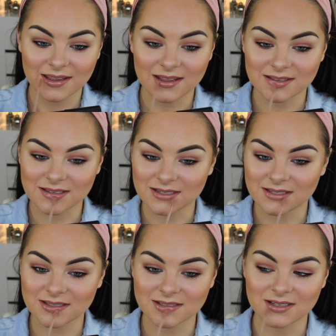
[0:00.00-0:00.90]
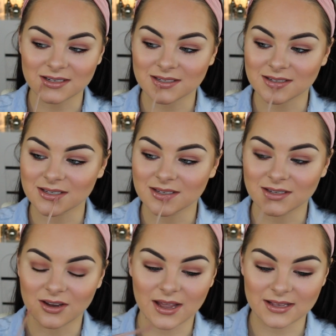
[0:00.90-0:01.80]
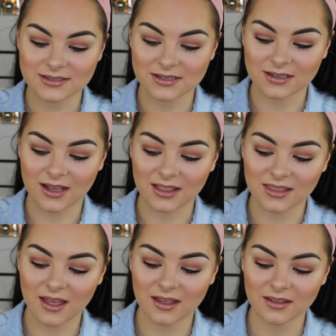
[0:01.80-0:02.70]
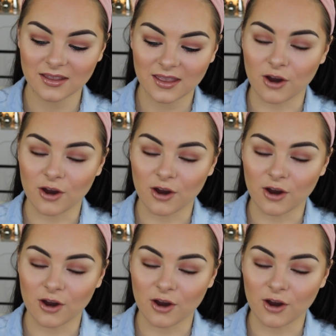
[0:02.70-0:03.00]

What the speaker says: It's just such a nice colour.